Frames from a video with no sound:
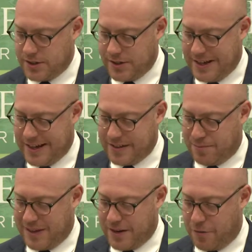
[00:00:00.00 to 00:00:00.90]
The
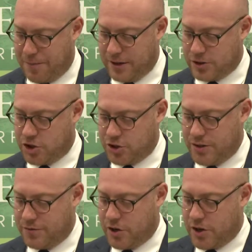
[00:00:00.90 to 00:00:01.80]
plaintiff appealed a
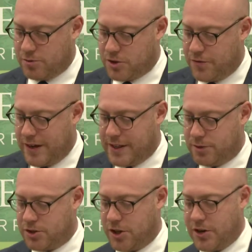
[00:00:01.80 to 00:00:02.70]
jury verdict which found there
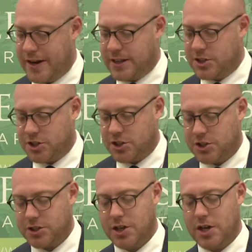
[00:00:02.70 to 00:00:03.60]
was no
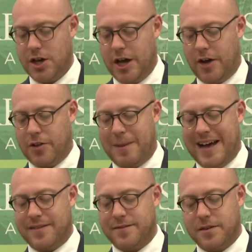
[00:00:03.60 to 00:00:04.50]
negligence on the
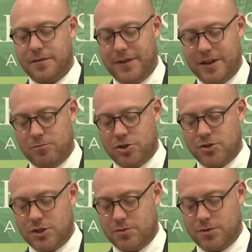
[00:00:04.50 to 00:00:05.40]
part of the defendant, which
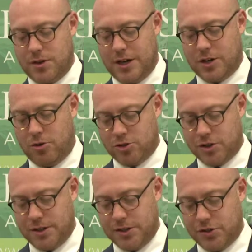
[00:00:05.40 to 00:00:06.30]
was a cause
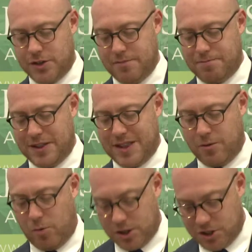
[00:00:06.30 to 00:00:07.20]
of the injury, but there
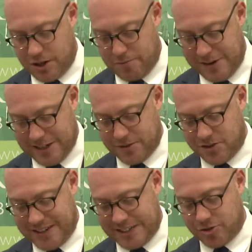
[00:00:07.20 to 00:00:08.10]
was a breach of
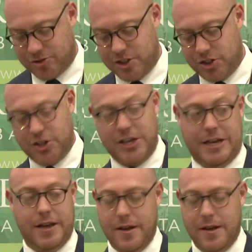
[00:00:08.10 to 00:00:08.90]
statutory duty.